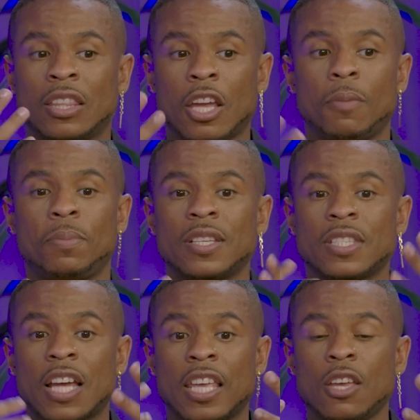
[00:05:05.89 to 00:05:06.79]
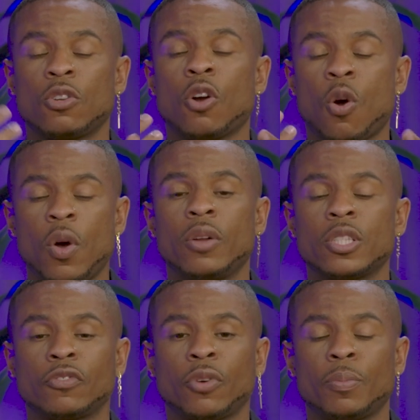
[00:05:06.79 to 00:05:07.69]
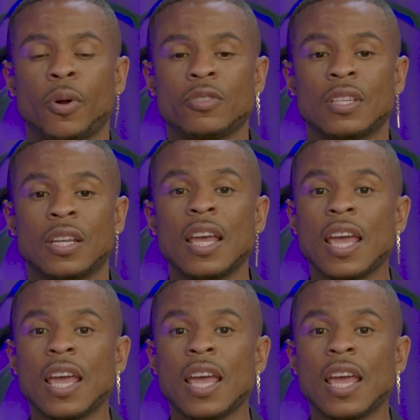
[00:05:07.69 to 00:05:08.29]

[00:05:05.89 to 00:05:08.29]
therapist, a healer, or wellness for a person